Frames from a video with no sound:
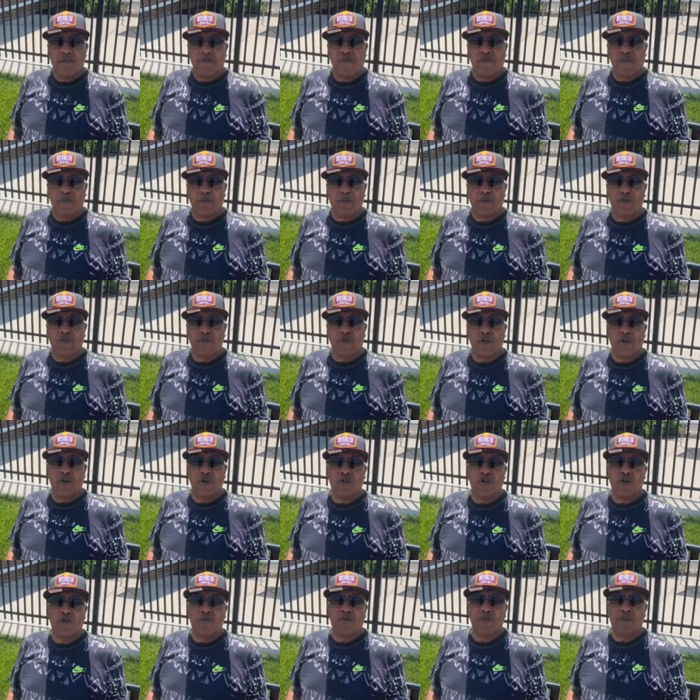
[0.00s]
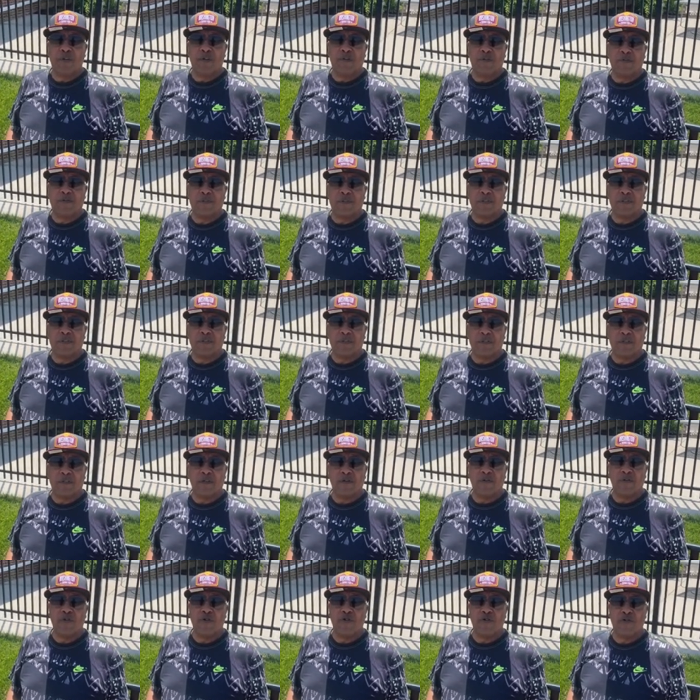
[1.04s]
from a drug overdose
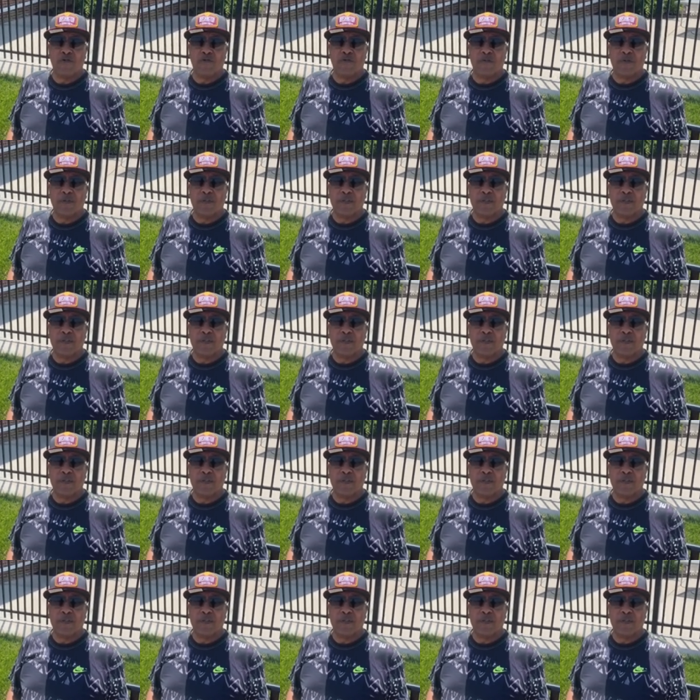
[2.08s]
or heroin.